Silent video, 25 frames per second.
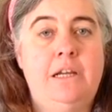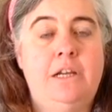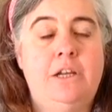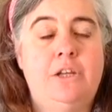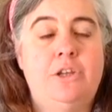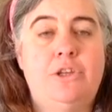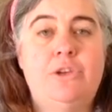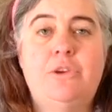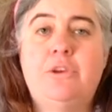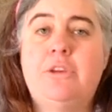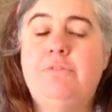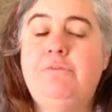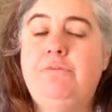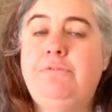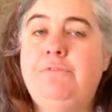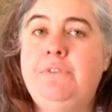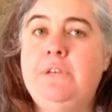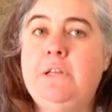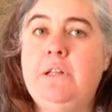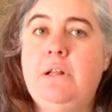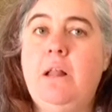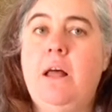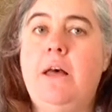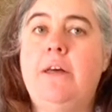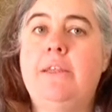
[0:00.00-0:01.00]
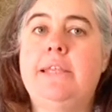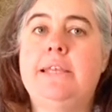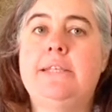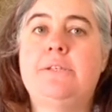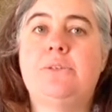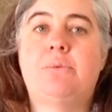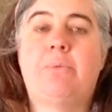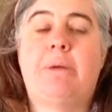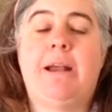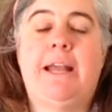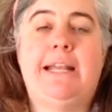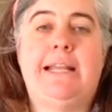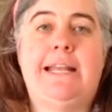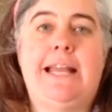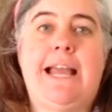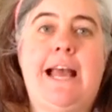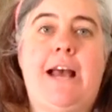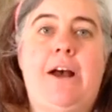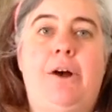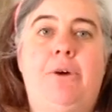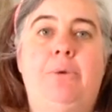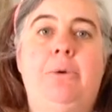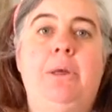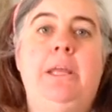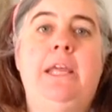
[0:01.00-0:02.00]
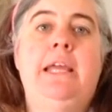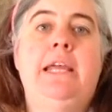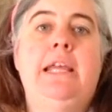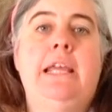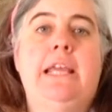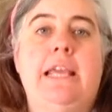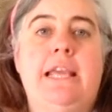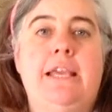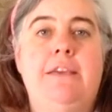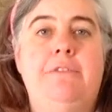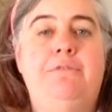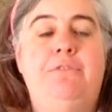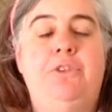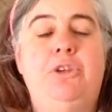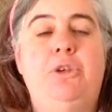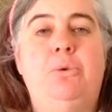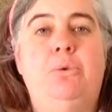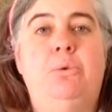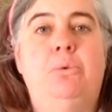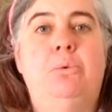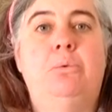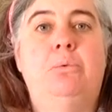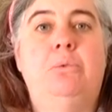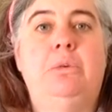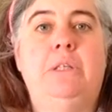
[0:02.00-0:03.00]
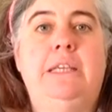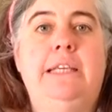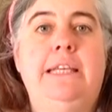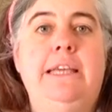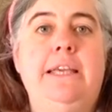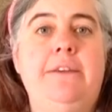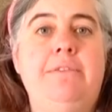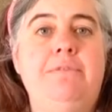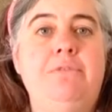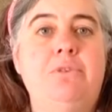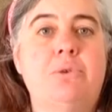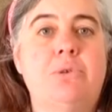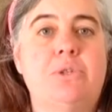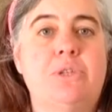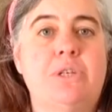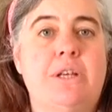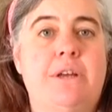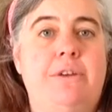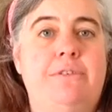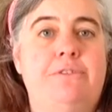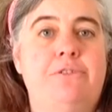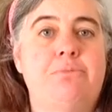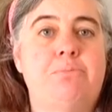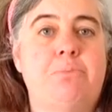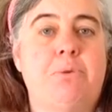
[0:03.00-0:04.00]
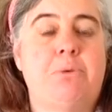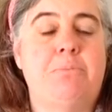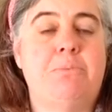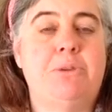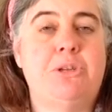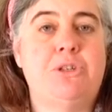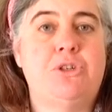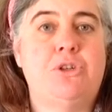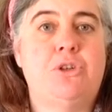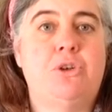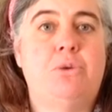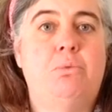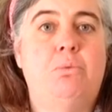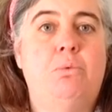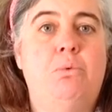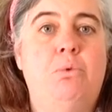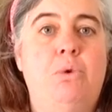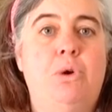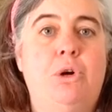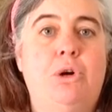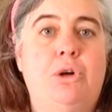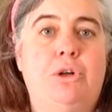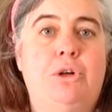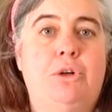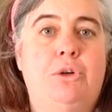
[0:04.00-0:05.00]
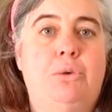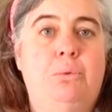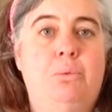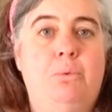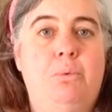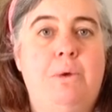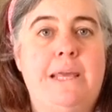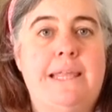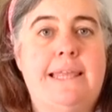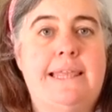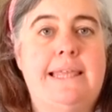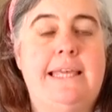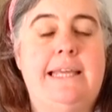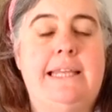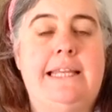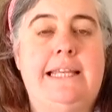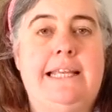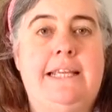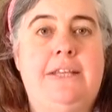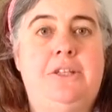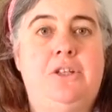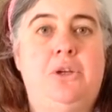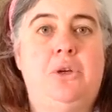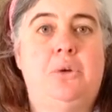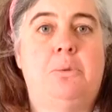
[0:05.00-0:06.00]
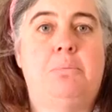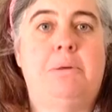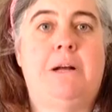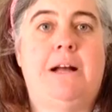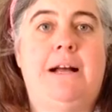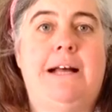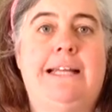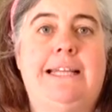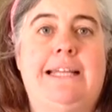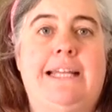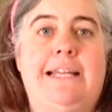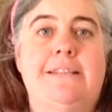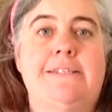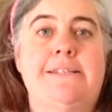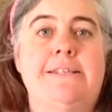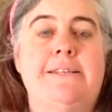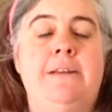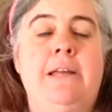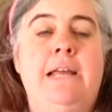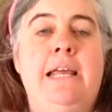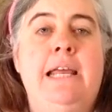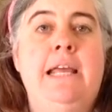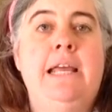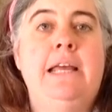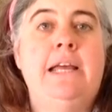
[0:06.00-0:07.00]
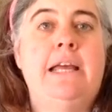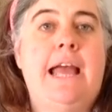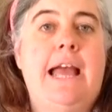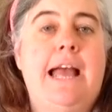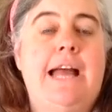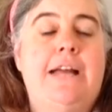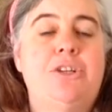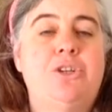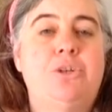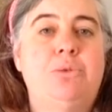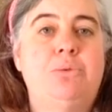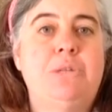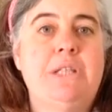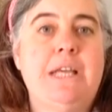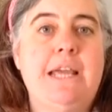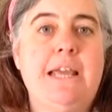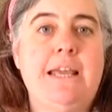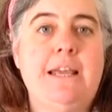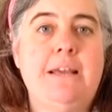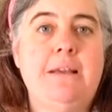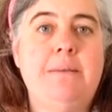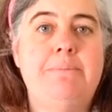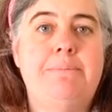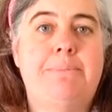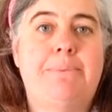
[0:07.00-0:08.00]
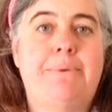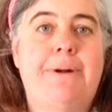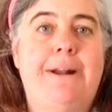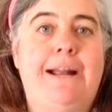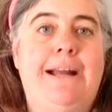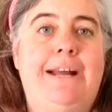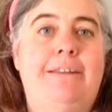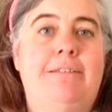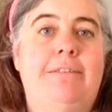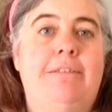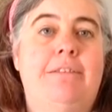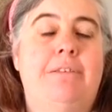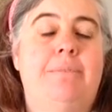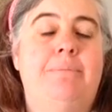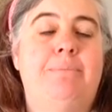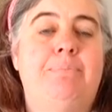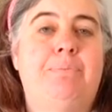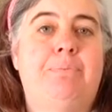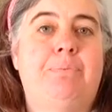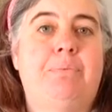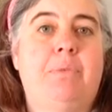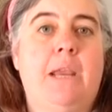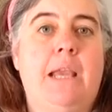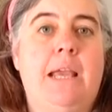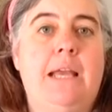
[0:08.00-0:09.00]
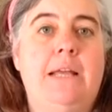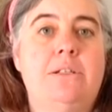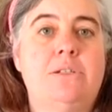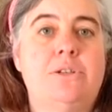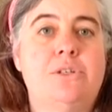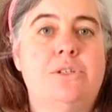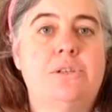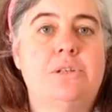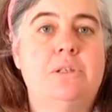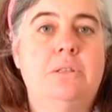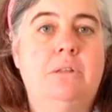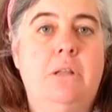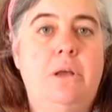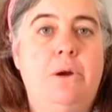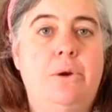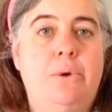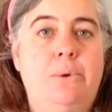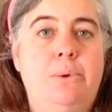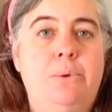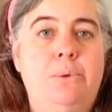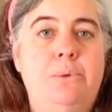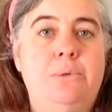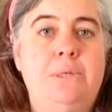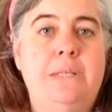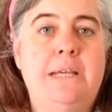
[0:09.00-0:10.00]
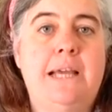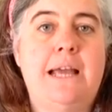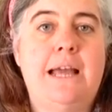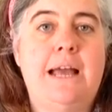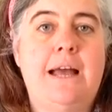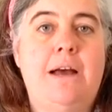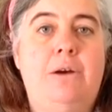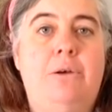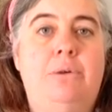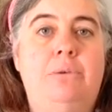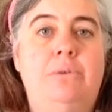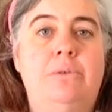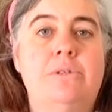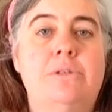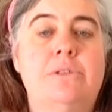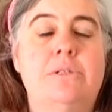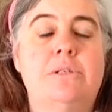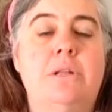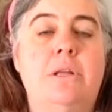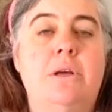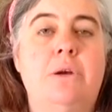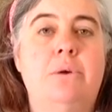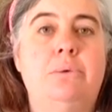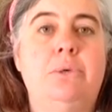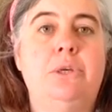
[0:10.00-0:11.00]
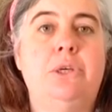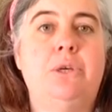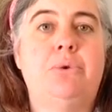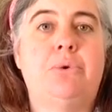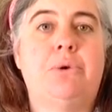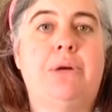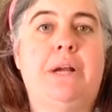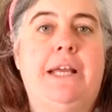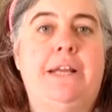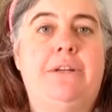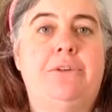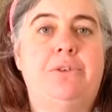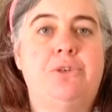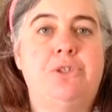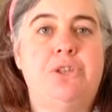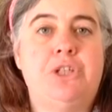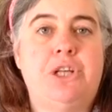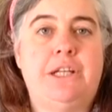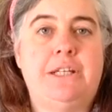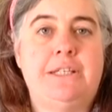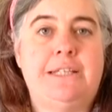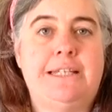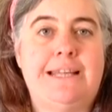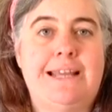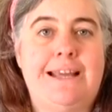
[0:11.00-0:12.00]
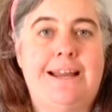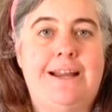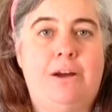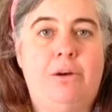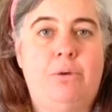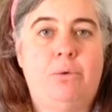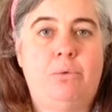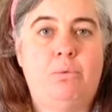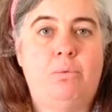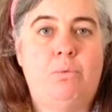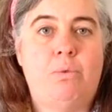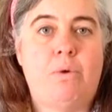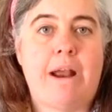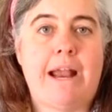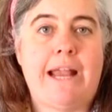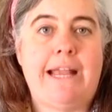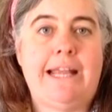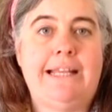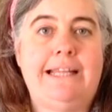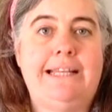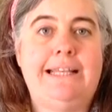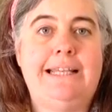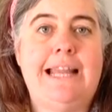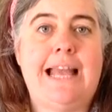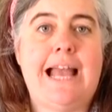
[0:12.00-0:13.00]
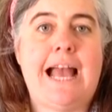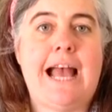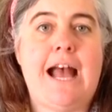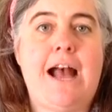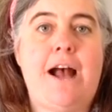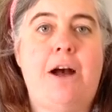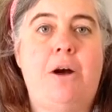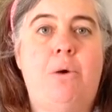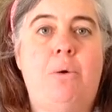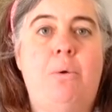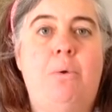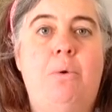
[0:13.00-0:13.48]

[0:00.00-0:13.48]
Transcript: You can feel all this right now if you give yourselves permission to work with it in your bodies. As you take a breath and slow down, slow your energy down right now,